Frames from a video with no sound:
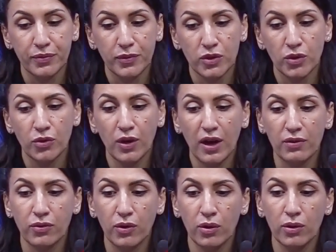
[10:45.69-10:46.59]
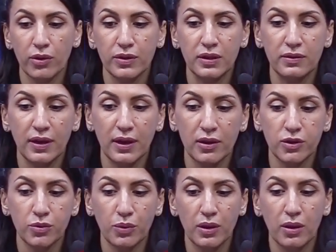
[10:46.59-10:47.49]
So you have all the
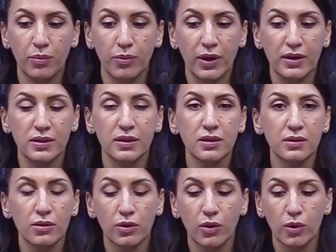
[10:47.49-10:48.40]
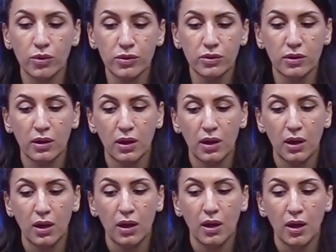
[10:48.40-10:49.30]
details with the prices, the cost,
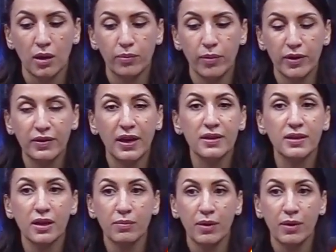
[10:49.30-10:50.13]
but as I